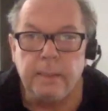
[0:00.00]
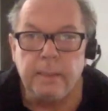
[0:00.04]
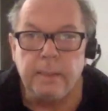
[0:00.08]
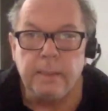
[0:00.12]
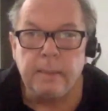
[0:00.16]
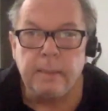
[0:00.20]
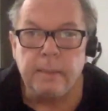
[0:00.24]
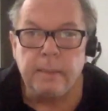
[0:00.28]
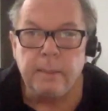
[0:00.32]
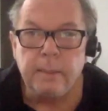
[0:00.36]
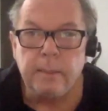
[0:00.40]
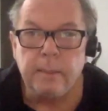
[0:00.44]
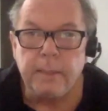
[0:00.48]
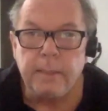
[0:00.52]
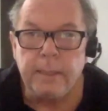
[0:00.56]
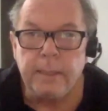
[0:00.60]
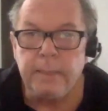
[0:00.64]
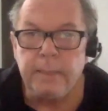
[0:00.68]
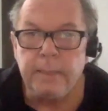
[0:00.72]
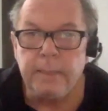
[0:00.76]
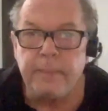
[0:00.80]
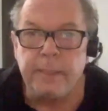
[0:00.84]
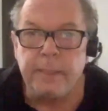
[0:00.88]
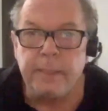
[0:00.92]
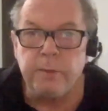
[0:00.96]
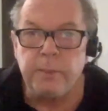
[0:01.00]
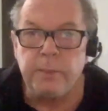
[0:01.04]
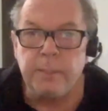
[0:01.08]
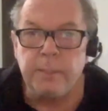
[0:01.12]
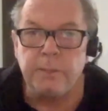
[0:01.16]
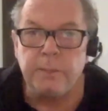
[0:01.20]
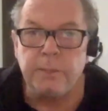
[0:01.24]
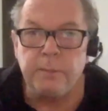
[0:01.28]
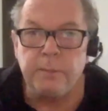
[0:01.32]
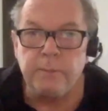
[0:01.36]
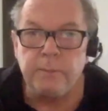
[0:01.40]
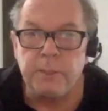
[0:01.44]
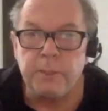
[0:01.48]
you know, anybody who
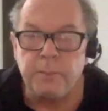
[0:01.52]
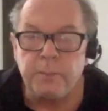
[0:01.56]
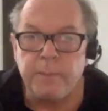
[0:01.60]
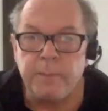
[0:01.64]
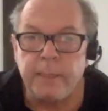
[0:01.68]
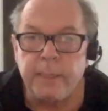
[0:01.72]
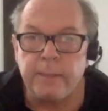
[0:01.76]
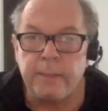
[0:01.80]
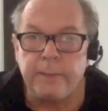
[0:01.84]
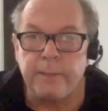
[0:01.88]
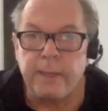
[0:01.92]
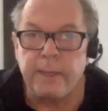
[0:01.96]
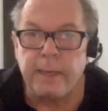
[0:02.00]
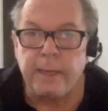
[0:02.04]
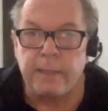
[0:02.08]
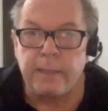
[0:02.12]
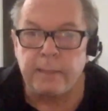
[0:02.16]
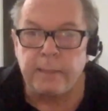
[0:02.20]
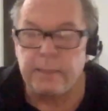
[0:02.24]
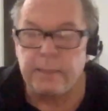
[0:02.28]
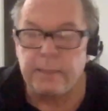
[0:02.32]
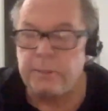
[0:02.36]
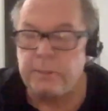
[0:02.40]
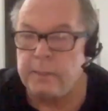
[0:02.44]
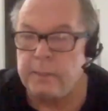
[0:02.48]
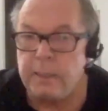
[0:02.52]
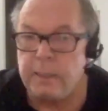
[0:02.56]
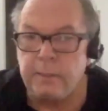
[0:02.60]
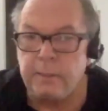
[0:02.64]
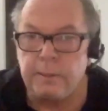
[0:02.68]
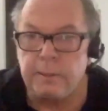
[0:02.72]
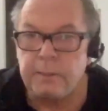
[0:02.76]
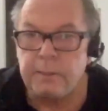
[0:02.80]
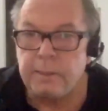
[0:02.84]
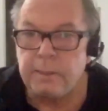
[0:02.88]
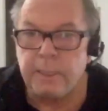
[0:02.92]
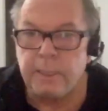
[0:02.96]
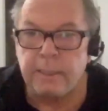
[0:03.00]
doesn't respect that doesn't
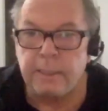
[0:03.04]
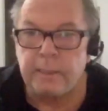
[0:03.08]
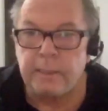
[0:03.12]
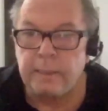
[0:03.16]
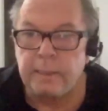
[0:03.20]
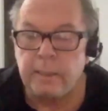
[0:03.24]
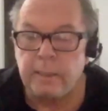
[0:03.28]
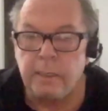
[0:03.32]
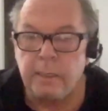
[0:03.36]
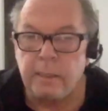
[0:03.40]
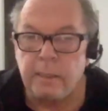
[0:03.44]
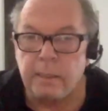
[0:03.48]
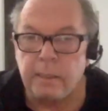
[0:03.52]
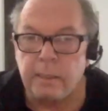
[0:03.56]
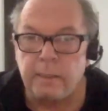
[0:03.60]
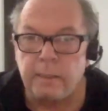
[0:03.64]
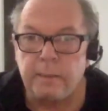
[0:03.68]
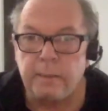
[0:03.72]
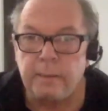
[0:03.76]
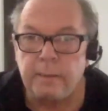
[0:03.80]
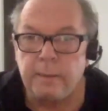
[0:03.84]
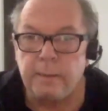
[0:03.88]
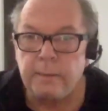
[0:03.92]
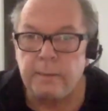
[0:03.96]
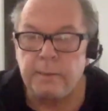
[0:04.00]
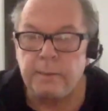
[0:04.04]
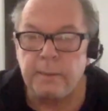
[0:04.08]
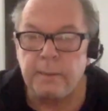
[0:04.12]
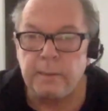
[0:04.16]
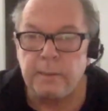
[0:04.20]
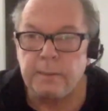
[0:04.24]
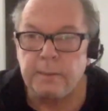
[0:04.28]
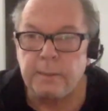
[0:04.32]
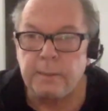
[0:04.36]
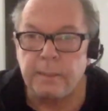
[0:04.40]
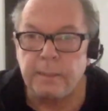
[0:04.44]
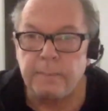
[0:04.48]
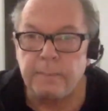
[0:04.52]
understand art, doesn't
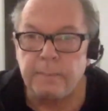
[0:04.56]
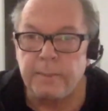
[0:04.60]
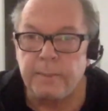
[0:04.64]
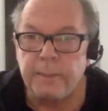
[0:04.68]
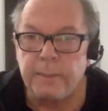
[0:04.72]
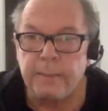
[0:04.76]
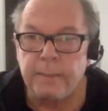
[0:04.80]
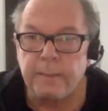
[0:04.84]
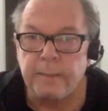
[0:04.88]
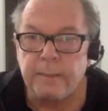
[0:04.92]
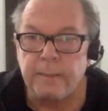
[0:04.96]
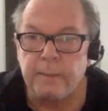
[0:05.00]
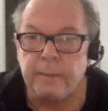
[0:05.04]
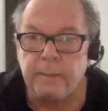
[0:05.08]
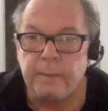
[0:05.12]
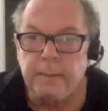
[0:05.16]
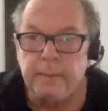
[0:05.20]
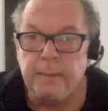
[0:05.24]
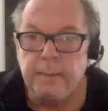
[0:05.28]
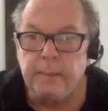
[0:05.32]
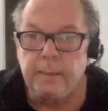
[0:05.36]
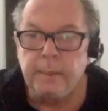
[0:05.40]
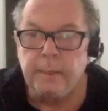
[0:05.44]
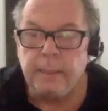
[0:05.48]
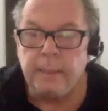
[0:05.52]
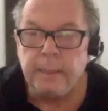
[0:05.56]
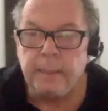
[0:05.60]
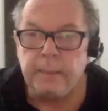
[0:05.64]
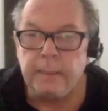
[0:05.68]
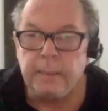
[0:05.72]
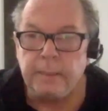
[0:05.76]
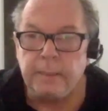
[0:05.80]
understand painting, and doesn't.